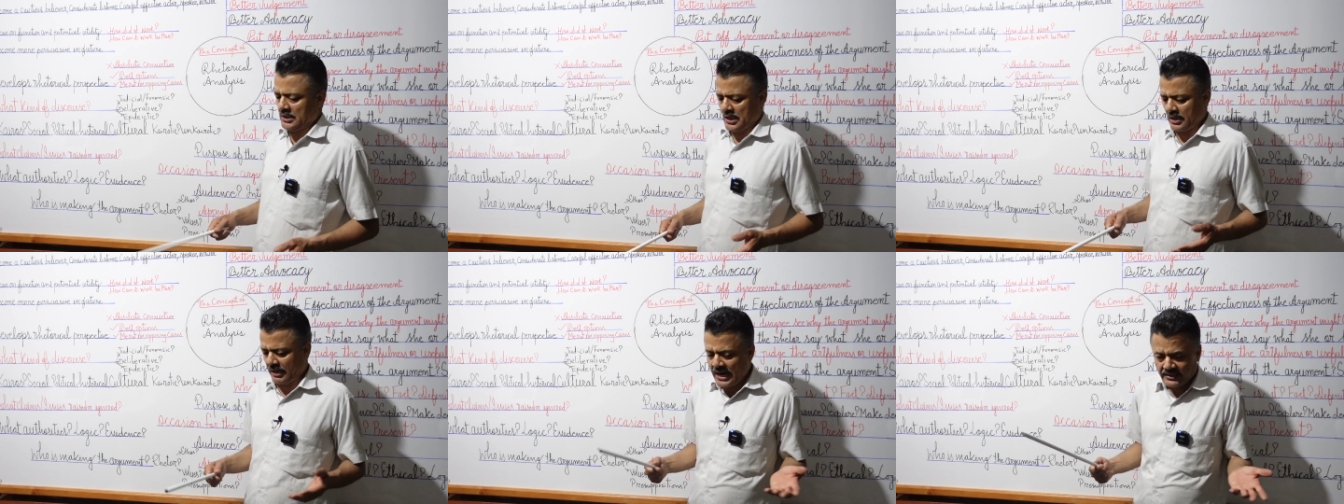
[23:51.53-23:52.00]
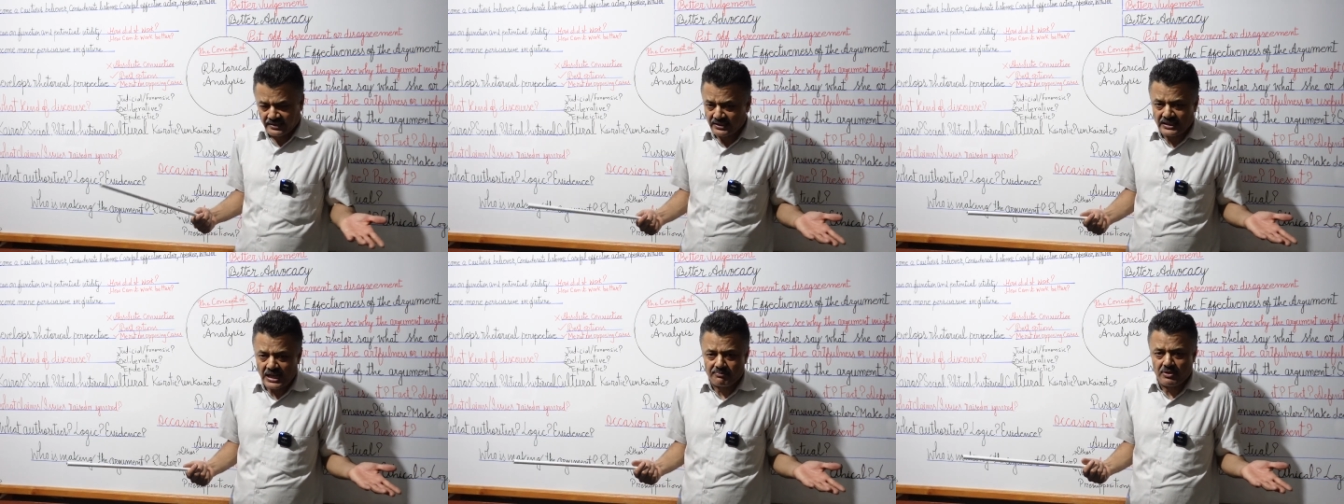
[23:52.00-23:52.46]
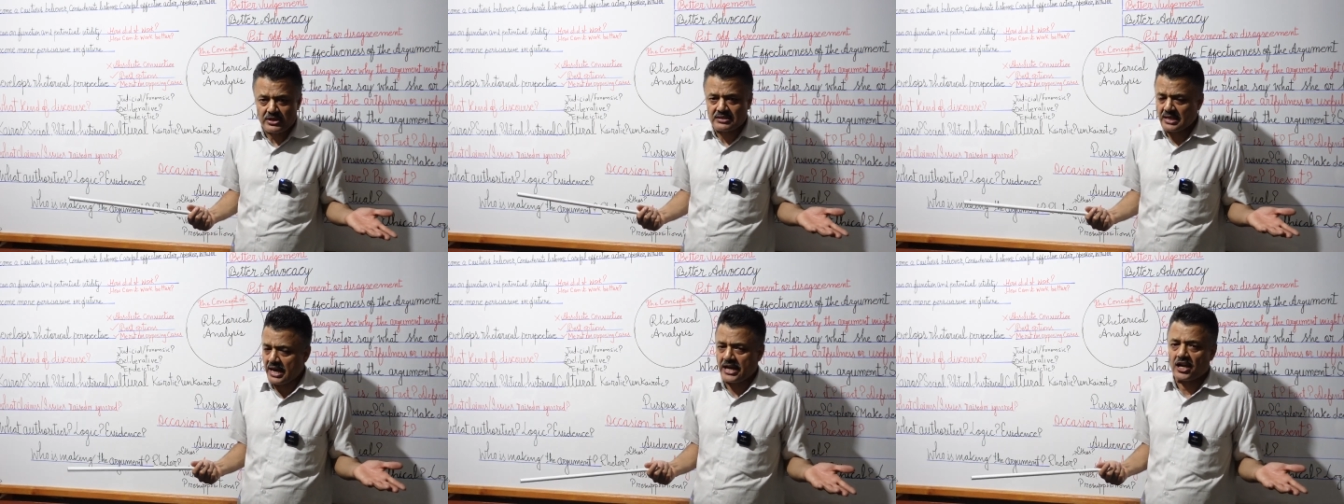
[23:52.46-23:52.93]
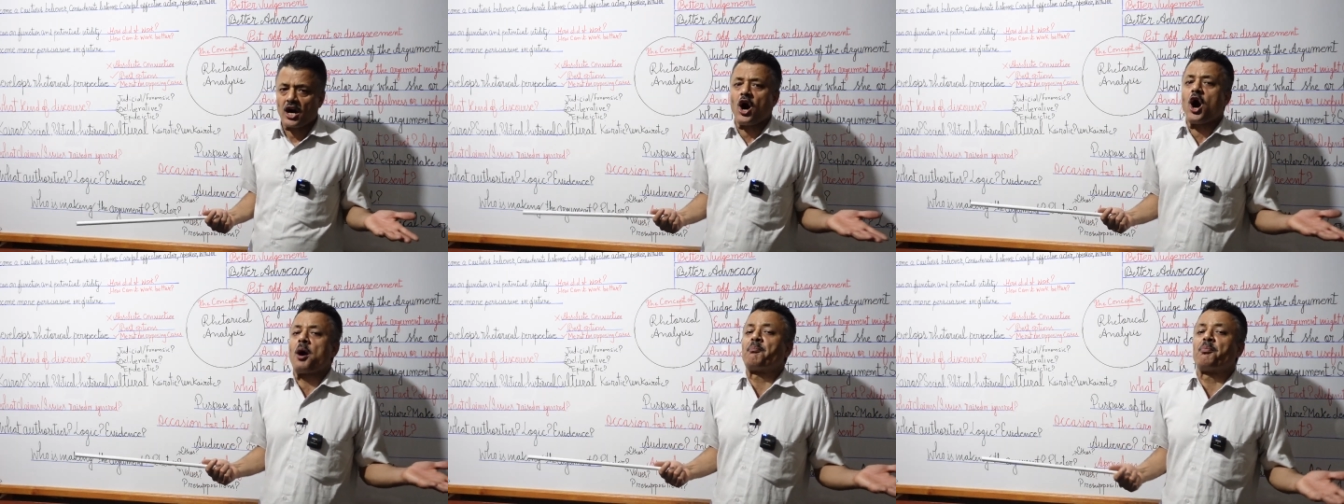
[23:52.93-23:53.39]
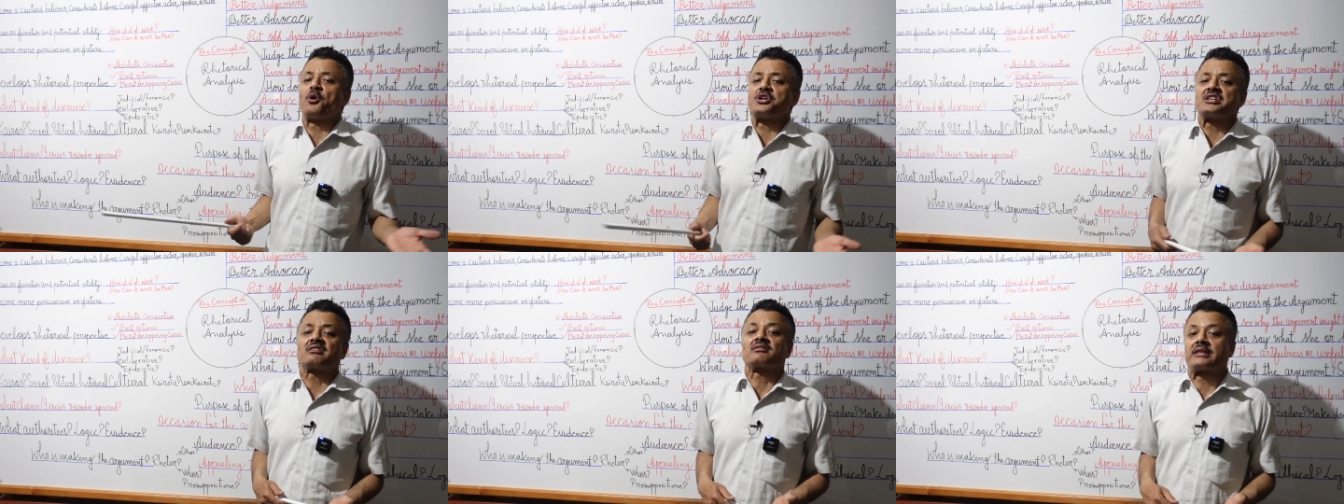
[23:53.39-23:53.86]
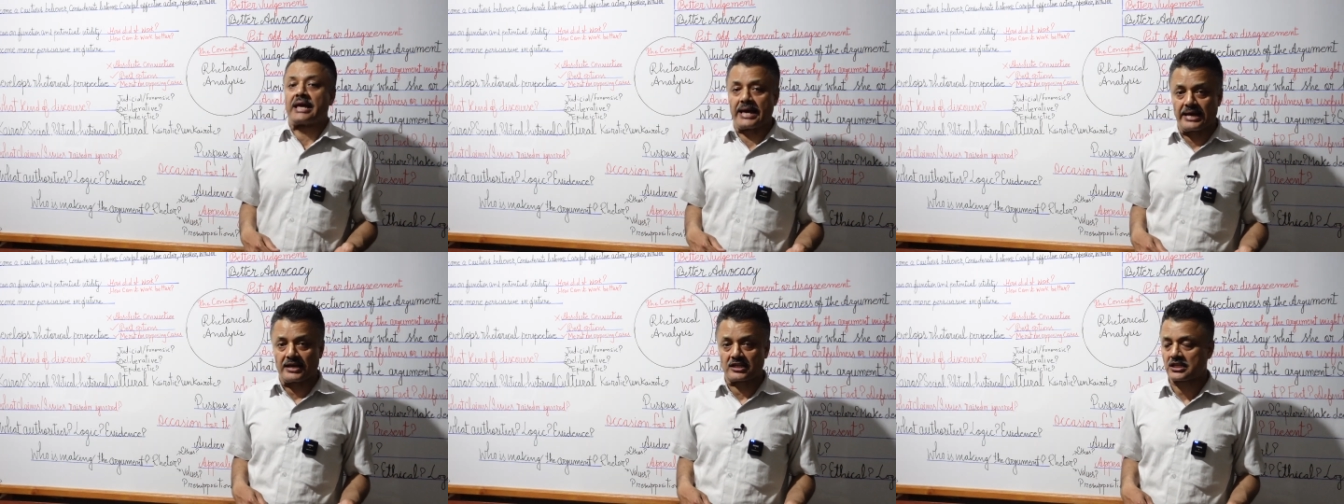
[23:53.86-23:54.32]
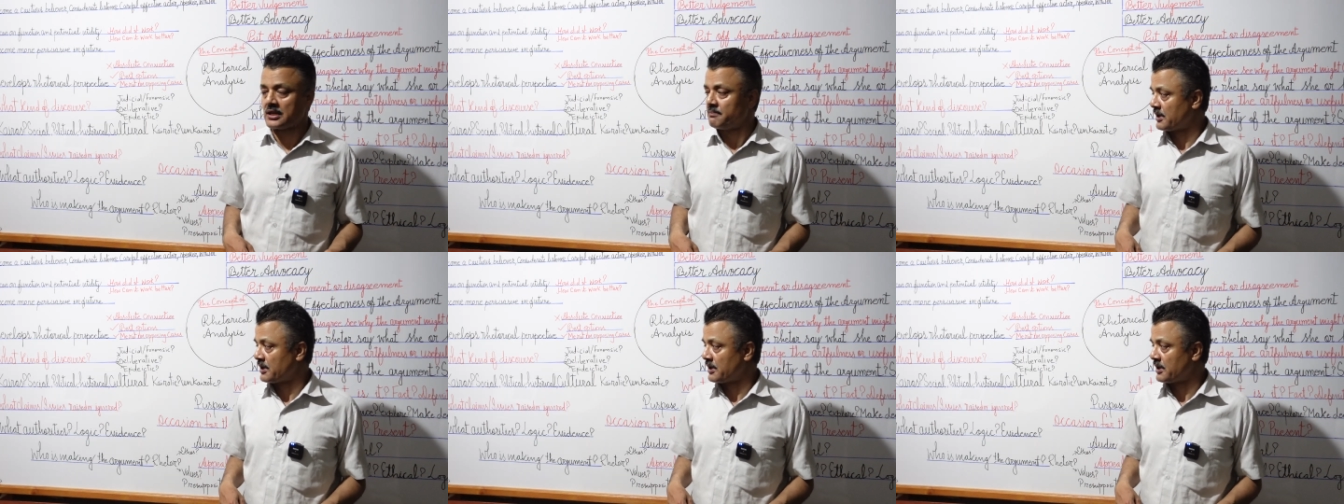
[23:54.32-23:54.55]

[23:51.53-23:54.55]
A writer can be saying opposite things,